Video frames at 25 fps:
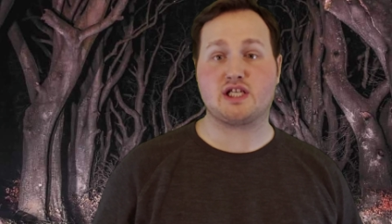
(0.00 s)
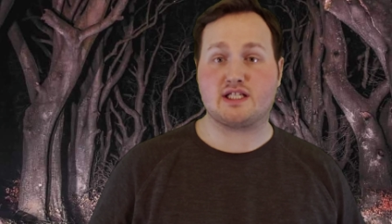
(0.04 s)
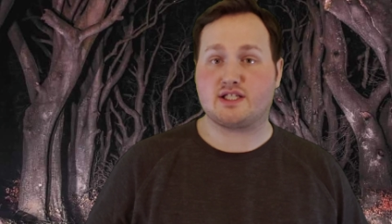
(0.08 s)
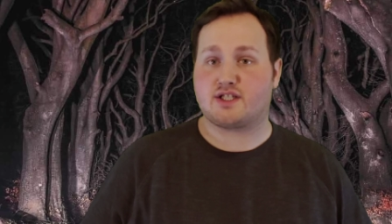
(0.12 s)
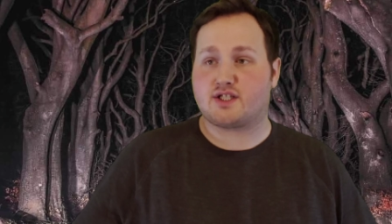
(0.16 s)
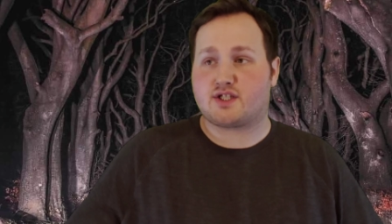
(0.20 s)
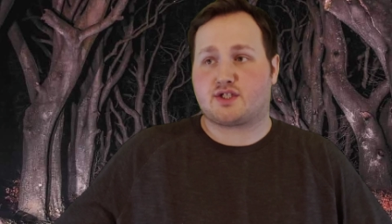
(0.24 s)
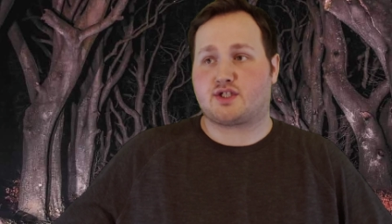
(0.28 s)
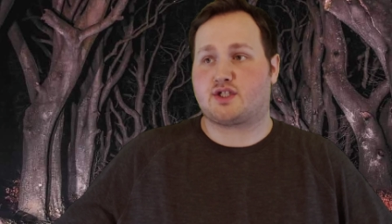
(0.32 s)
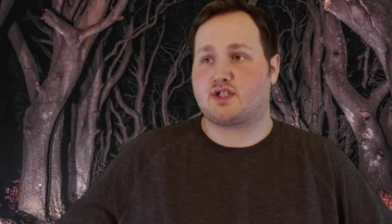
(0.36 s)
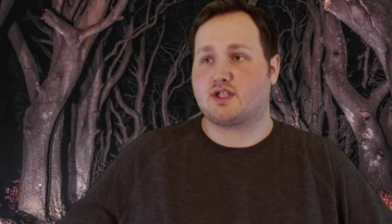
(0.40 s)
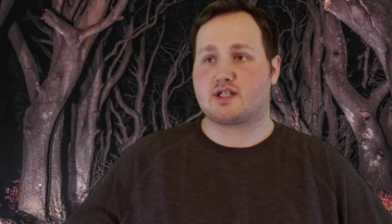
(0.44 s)

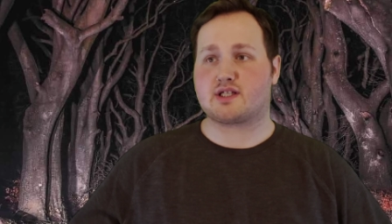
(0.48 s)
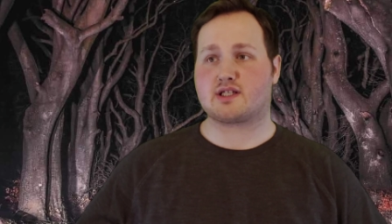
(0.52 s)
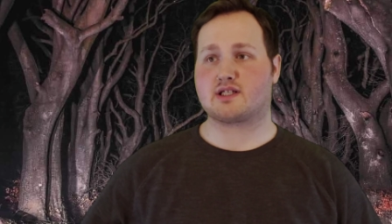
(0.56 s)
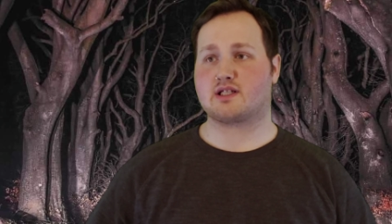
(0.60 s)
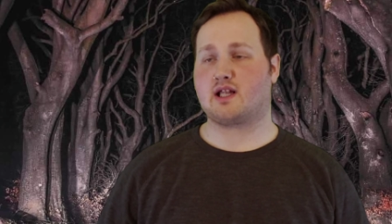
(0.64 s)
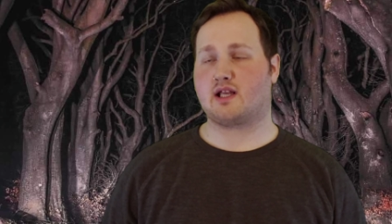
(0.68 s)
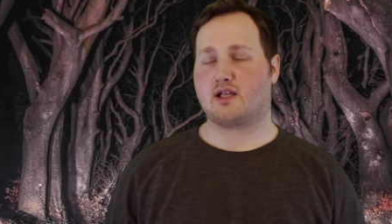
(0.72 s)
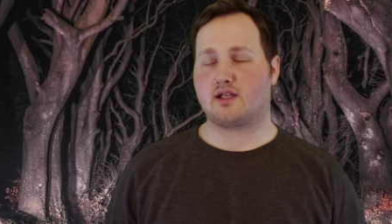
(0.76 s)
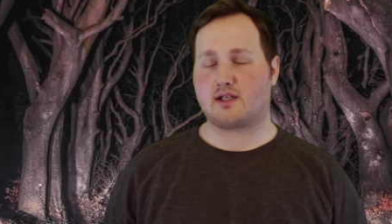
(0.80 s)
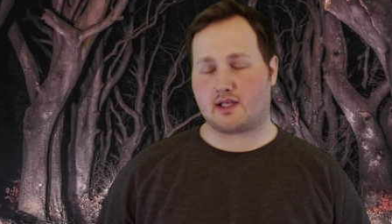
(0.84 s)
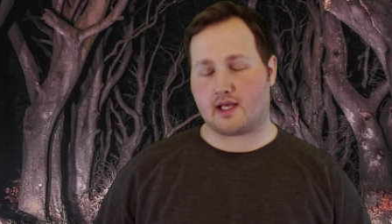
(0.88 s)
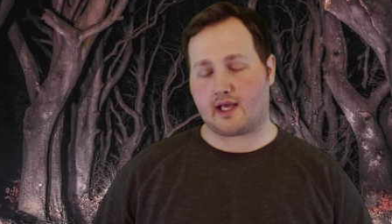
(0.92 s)
and
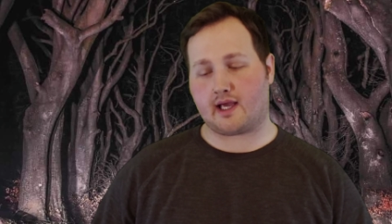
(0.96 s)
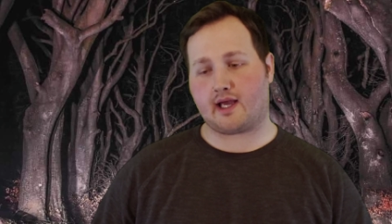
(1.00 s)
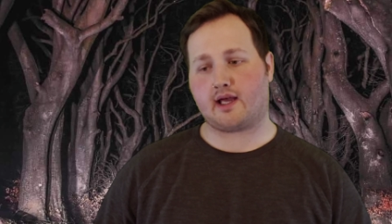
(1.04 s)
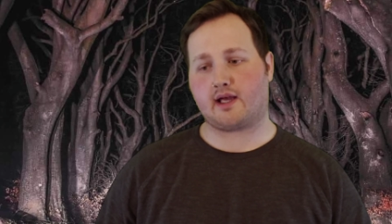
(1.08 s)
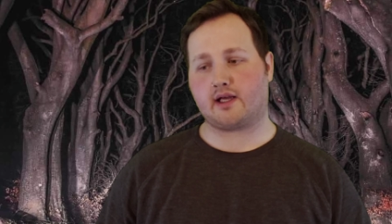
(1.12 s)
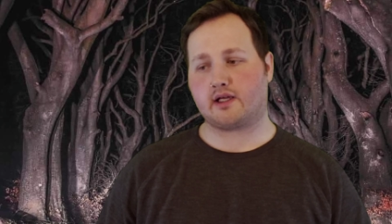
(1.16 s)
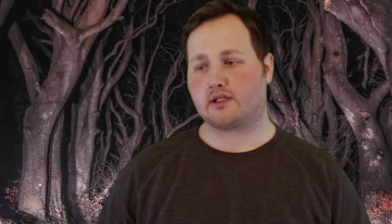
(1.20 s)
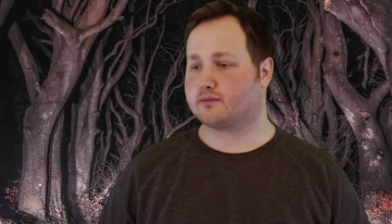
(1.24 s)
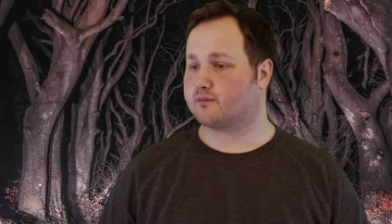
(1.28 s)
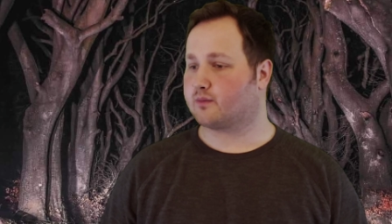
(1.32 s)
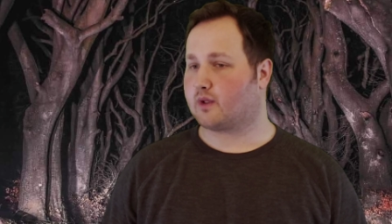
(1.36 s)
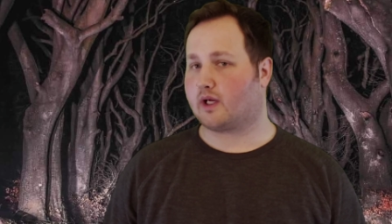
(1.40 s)
she's just
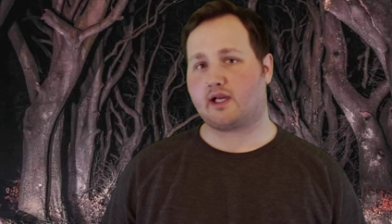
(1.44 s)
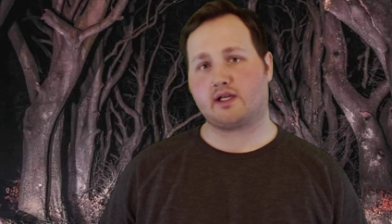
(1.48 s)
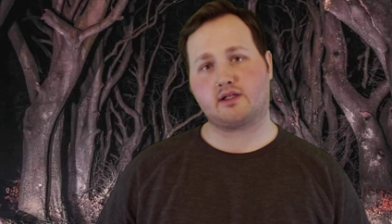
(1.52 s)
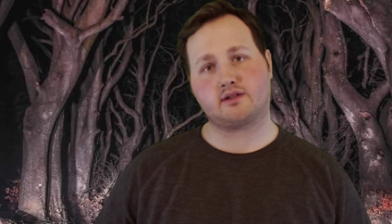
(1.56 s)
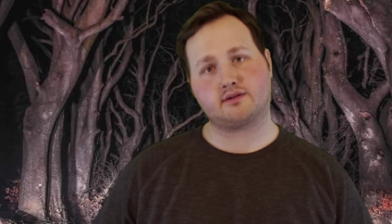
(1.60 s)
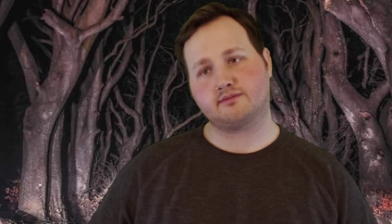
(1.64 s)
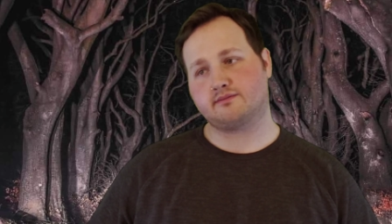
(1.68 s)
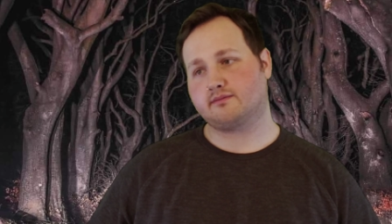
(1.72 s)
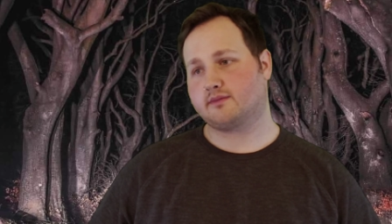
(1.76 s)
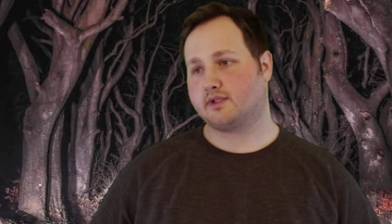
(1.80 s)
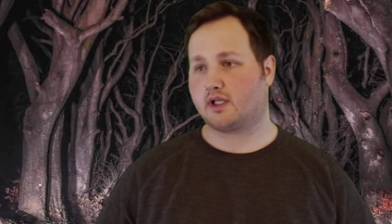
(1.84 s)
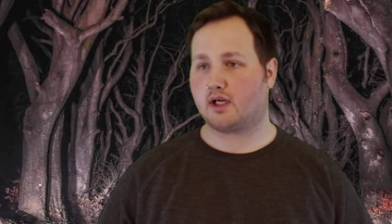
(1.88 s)
like
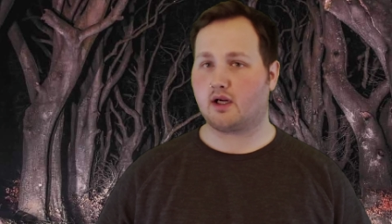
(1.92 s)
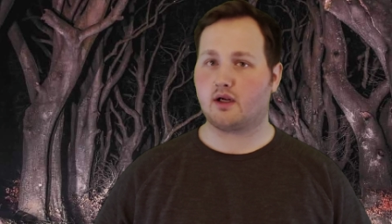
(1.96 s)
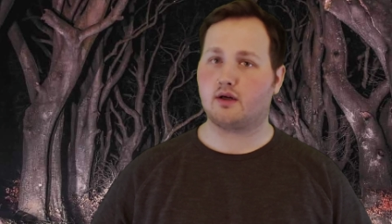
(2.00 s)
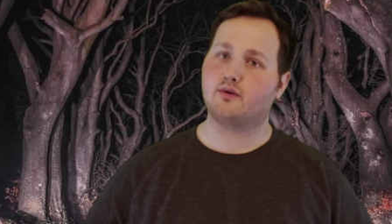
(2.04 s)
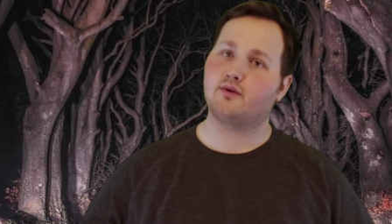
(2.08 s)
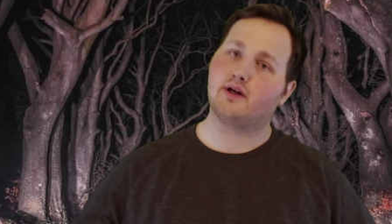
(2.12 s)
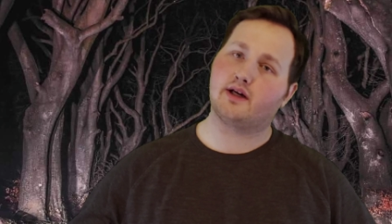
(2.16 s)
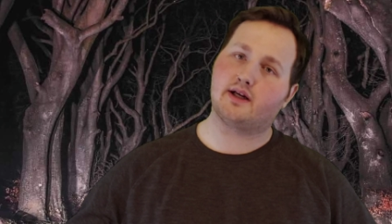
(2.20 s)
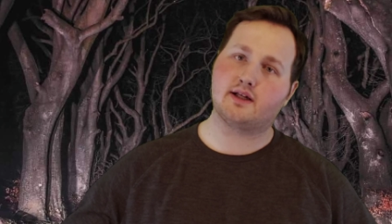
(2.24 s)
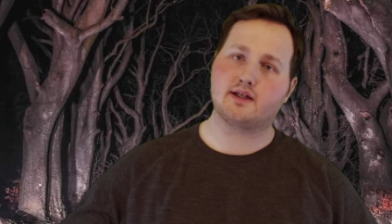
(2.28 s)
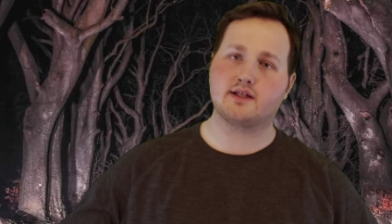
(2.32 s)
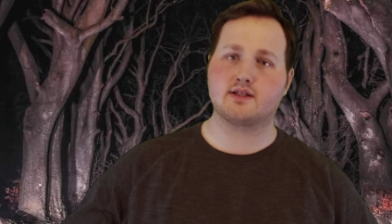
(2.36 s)
yeah
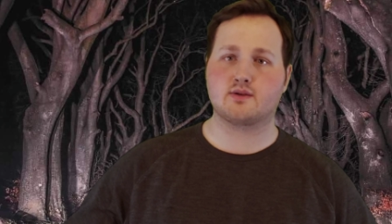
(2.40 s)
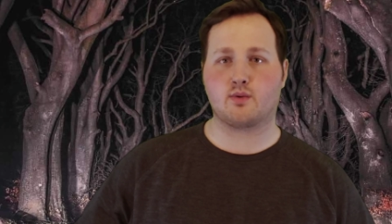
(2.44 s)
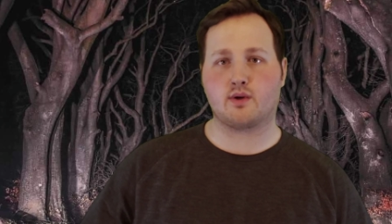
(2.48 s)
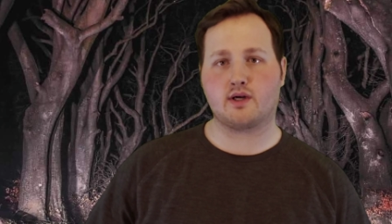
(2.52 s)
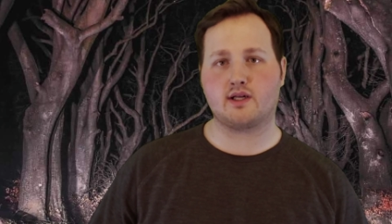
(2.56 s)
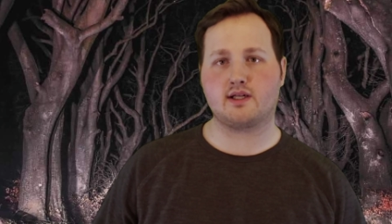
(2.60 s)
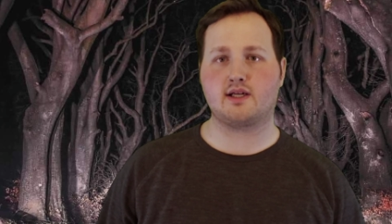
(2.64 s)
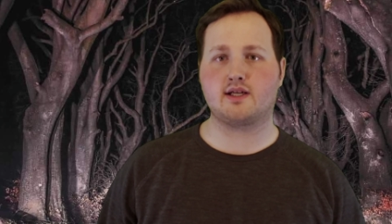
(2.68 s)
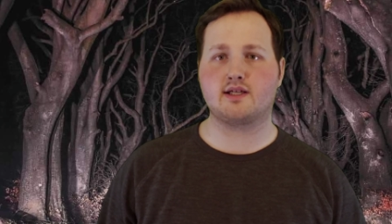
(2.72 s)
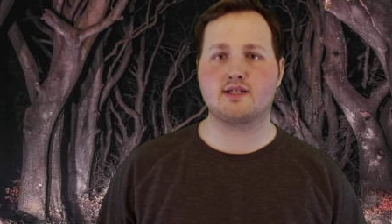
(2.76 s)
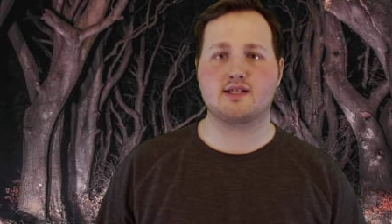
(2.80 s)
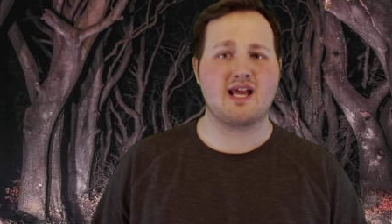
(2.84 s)
well you know
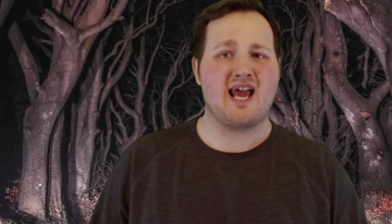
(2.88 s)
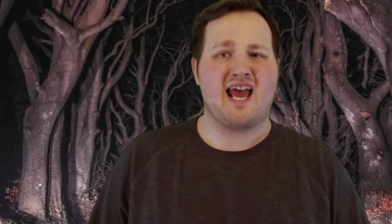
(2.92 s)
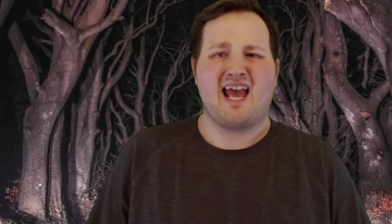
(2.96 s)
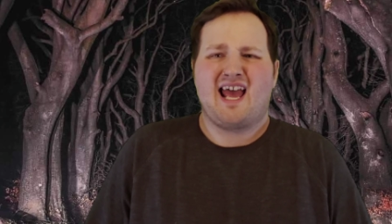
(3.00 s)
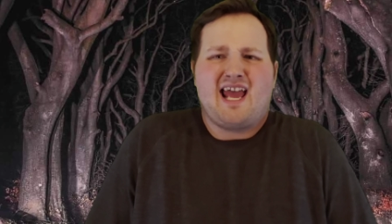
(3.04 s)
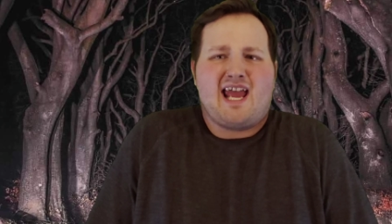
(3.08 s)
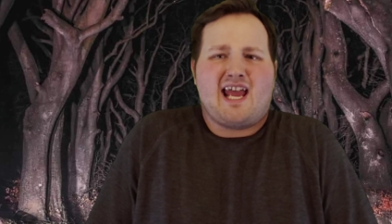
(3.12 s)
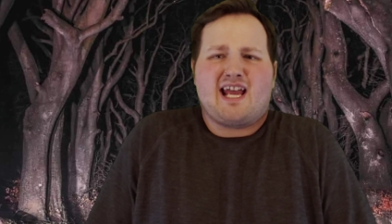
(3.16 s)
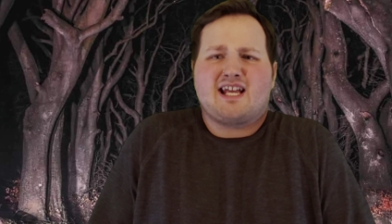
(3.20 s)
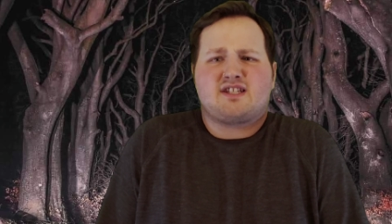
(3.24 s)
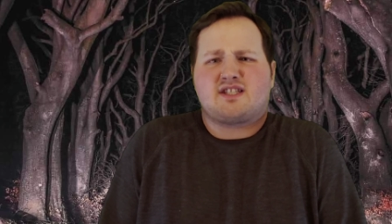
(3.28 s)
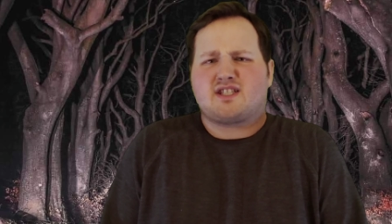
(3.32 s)
it is what
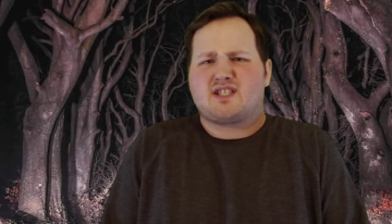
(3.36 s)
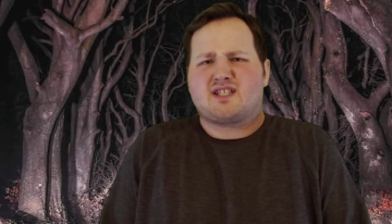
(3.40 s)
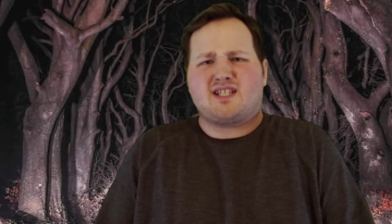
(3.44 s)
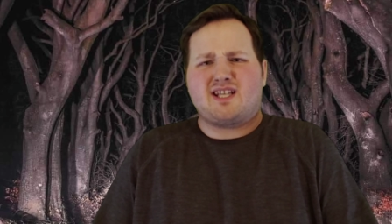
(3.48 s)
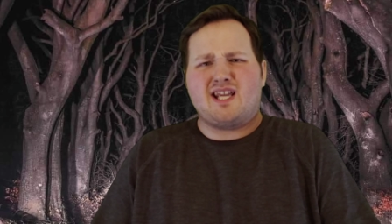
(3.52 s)
it is